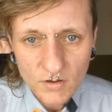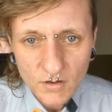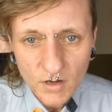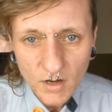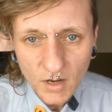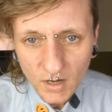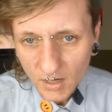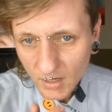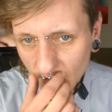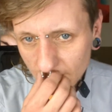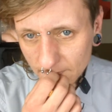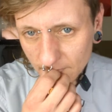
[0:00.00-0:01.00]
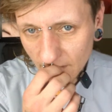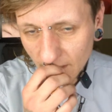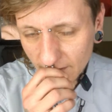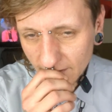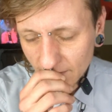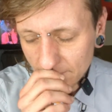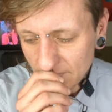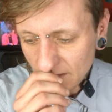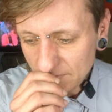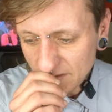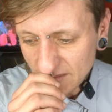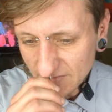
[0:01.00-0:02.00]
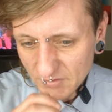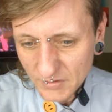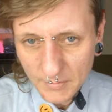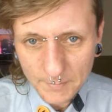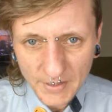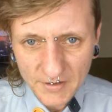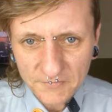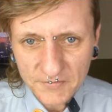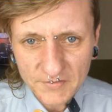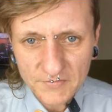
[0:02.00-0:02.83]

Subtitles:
I'm gonna give you a benefit of a